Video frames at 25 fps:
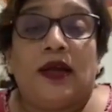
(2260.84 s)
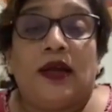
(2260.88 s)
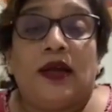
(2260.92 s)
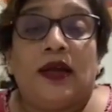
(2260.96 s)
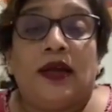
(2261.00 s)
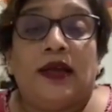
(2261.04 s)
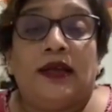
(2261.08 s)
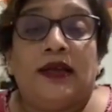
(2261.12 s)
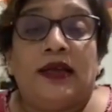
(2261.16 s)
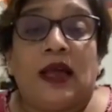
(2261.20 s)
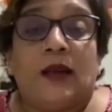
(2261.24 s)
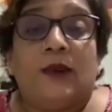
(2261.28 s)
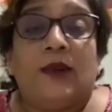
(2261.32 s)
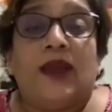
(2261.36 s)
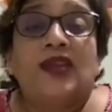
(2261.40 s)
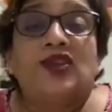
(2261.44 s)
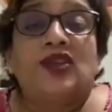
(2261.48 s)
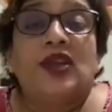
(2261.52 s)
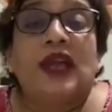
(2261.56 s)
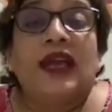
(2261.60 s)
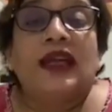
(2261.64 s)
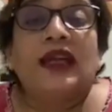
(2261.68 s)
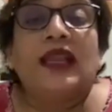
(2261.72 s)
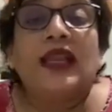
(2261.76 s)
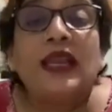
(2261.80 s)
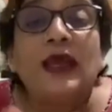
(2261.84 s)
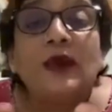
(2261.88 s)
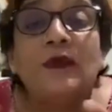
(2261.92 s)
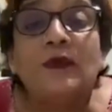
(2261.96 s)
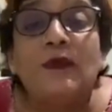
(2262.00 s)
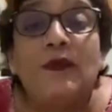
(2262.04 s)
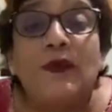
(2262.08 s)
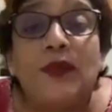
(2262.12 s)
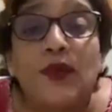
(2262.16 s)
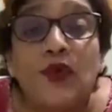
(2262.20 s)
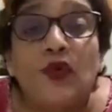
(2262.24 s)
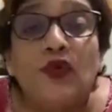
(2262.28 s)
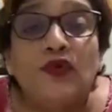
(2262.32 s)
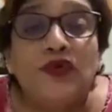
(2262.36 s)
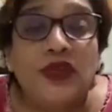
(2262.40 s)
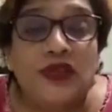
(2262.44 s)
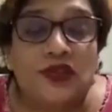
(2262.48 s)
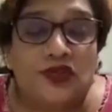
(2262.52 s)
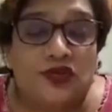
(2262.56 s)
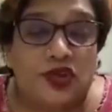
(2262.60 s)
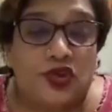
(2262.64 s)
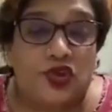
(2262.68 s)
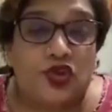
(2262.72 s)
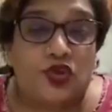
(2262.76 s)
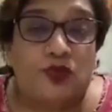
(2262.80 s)
damage and improve the
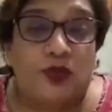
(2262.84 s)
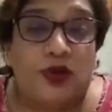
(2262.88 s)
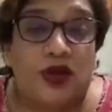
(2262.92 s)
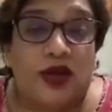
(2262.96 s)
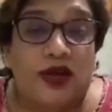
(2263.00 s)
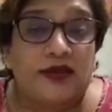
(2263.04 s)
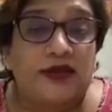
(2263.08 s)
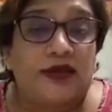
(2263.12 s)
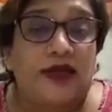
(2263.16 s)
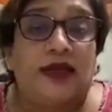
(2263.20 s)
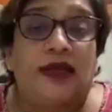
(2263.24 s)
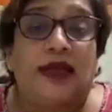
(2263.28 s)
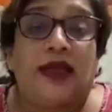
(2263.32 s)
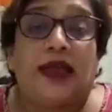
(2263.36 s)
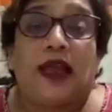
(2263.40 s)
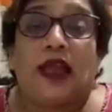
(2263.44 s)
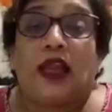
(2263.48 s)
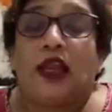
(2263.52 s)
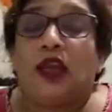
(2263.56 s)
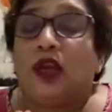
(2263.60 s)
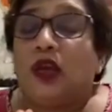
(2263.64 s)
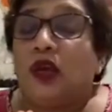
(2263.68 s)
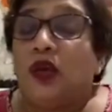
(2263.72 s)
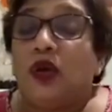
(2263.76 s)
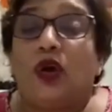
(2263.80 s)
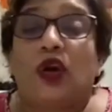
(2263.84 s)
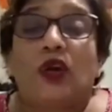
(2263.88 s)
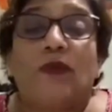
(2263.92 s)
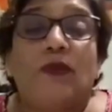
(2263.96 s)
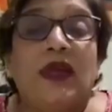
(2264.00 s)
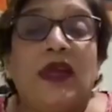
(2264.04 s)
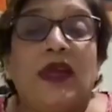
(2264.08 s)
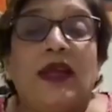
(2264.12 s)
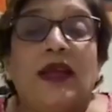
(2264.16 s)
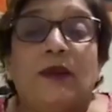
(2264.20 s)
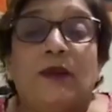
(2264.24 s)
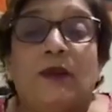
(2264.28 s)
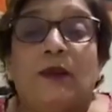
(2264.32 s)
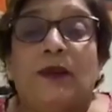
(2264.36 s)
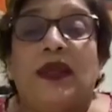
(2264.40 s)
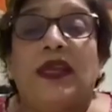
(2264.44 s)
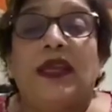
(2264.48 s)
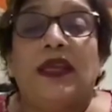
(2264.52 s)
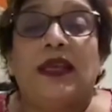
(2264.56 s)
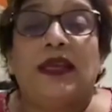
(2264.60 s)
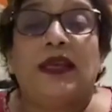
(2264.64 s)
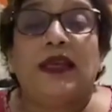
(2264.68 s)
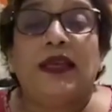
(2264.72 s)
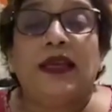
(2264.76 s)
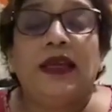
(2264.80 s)
stretch marks. It cannot be
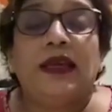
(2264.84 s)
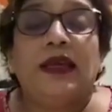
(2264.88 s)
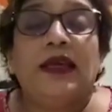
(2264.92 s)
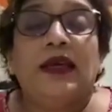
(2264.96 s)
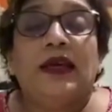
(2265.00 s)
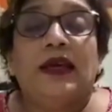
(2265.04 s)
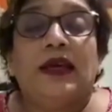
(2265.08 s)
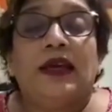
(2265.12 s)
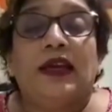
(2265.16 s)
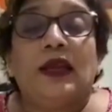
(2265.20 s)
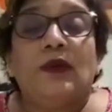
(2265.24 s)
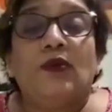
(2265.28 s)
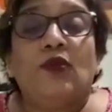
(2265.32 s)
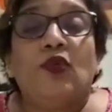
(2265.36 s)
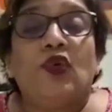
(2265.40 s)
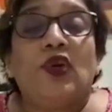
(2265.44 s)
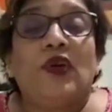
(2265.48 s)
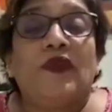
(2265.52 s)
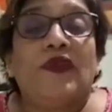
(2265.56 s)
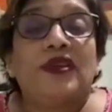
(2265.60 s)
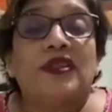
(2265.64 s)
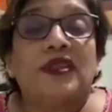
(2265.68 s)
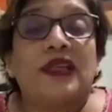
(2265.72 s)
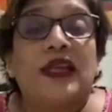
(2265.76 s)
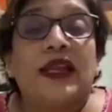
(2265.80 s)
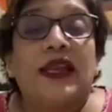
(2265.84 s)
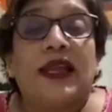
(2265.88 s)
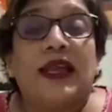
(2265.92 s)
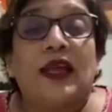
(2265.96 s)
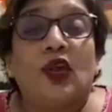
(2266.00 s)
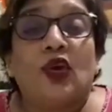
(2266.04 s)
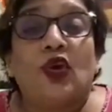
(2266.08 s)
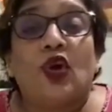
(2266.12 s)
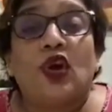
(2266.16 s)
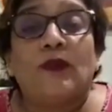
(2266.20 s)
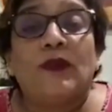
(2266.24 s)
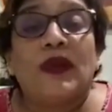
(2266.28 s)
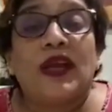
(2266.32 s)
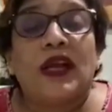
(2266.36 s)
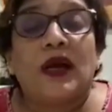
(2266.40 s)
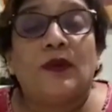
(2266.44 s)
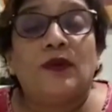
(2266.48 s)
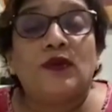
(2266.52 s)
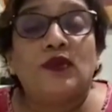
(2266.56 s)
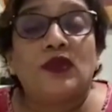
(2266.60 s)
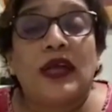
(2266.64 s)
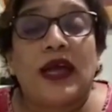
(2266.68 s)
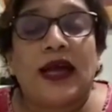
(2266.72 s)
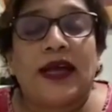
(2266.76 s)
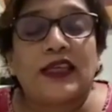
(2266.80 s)
completely removed, or the skin cannot
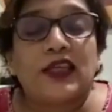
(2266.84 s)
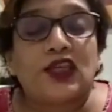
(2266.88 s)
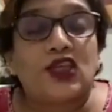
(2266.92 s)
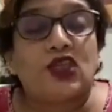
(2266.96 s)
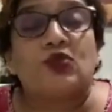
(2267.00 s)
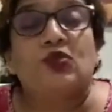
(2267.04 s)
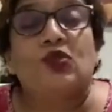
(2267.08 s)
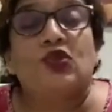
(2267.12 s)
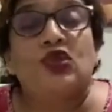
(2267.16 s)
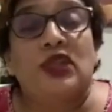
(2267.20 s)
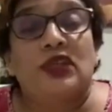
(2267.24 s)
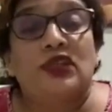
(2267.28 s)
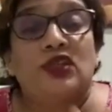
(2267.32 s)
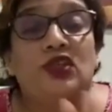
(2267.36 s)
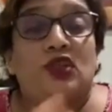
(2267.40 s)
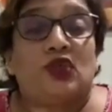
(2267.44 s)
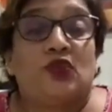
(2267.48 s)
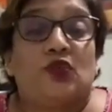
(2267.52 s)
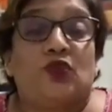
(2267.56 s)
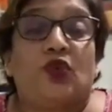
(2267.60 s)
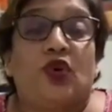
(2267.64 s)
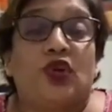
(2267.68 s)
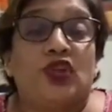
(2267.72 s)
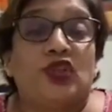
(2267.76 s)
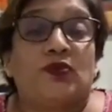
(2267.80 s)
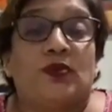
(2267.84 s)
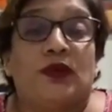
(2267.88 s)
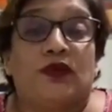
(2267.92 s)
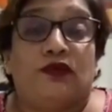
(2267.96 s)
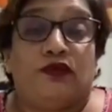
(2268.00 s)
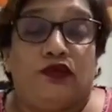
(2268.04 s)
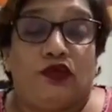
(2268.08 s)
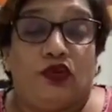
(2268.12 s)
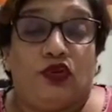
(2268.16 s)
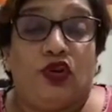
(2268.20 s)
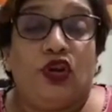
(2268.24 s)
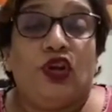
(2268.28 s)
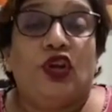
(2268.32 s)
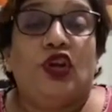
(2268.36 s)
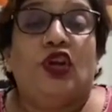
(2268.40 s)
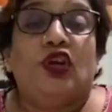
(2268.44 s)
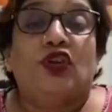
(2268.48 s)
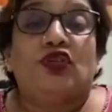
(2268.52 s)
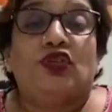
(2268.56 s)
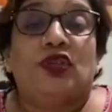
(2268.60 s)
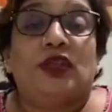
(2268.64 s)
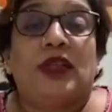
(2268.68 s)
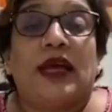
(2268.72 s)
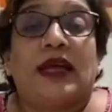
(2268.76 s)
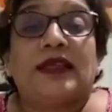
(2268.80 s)
become as smooth as it was before.
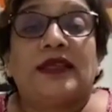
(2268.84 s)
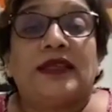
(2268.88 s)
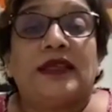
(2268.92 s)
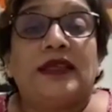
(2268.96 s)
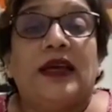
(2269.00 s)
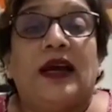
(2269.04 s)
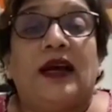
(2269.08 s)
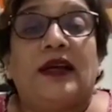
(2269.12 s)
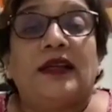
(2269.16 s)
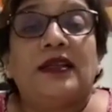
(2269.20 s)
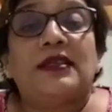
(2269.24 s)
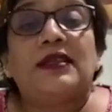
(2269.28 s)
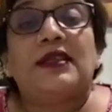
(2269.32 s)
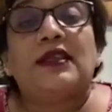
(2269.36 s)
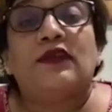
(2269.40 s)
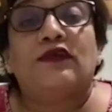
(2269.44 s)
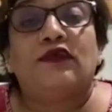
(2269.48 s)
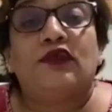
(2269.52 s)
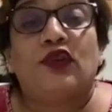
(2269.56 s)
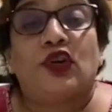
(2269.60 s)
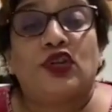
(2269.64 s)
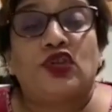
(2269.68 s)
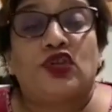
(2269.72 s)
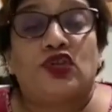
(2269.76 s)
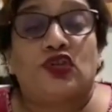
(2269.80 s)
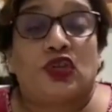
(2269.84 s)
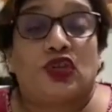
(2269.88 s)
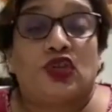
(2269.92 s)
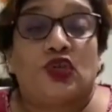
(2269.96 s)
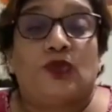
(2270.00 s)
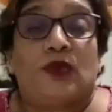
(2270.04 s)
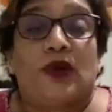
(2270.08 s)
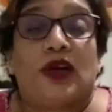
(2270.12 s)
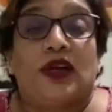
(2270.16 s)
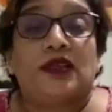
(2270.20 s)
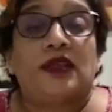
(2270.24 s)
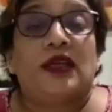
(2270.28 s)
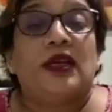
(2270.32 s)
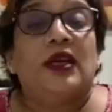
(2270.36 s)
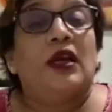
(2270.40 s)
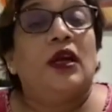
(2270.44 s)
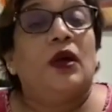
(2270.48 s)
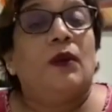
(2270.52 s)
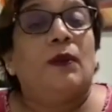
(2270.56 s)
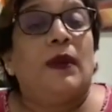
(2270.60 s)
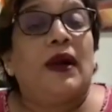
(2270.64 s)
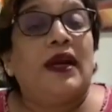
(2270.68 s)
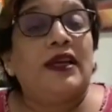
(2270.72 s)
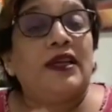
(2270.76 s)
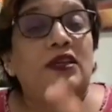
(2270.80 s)
So that's the answer for stretch marks.
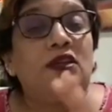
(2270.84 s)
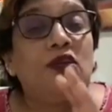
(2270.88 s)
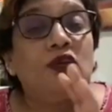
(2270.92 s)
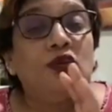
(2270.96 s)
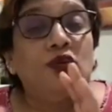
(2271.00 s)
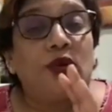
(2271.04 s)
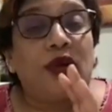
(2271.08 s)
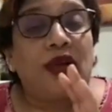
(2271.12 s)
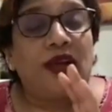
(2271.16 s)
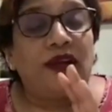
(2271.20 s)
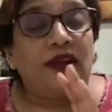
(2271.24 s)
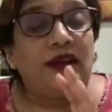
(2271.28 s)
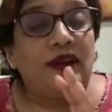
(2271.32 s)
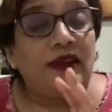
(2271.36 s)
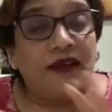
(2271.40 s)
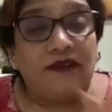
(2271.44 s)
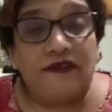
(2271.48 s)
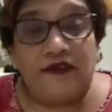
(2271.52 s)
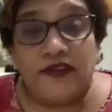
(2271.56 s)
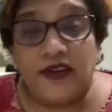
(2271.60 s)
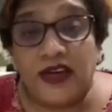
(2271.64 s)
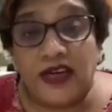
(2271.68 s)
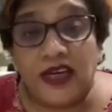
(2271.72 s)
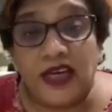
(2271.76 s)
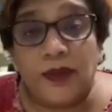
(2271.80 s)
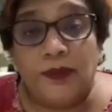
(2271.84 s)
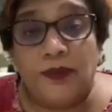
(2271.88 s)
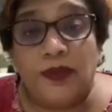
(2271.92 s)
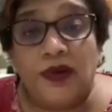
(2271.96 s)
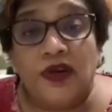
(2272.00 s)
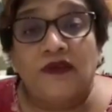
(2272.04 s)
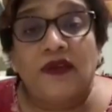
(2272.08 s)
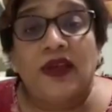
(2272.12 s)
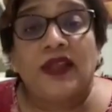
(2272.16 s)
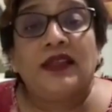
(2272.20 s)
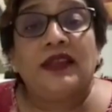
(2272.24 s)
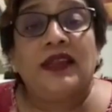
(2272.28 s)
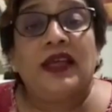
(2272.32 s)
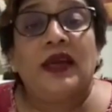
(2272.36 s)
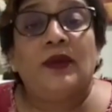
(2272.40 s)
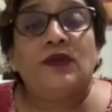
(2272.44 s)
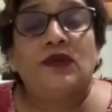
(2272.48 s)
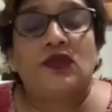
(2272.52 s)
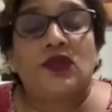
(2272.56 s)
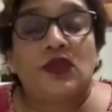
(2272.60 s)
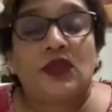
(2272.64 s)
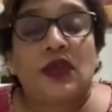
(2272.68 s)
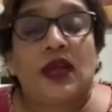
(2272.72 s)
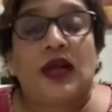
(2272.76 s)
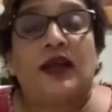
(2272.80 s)
But you can definitely prevent them.
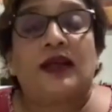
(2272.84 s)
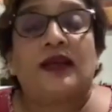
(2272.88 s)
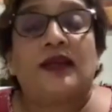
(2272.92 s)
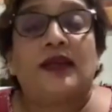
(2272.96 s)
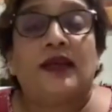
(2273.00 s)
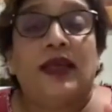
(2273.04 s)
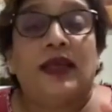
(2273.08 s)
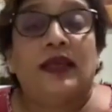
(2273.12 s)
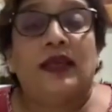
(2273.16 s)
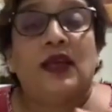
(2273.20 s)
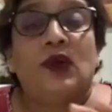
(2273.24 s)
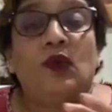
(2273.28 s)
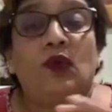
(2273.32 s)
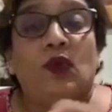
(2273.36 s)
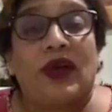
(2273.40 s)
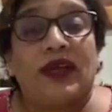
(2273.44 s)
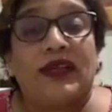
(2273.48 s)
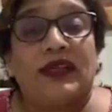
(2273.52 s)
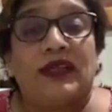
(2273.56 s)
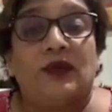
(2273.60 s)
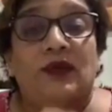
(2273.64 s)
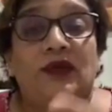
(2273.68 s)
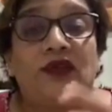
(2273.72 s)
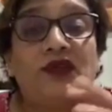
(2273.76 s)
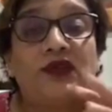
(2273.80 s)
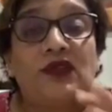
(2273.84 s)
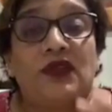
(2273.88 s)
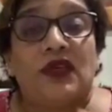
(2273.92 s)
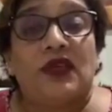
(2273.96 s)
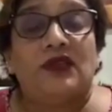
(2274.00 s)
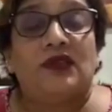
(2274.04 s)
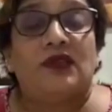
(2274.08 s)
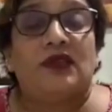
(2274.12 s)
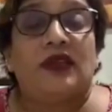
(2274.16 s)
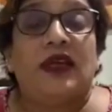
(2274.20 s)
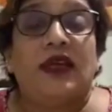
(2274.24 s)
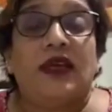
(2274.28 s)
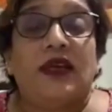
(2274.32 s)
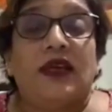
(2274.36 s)
Start taking vitamin C, zinc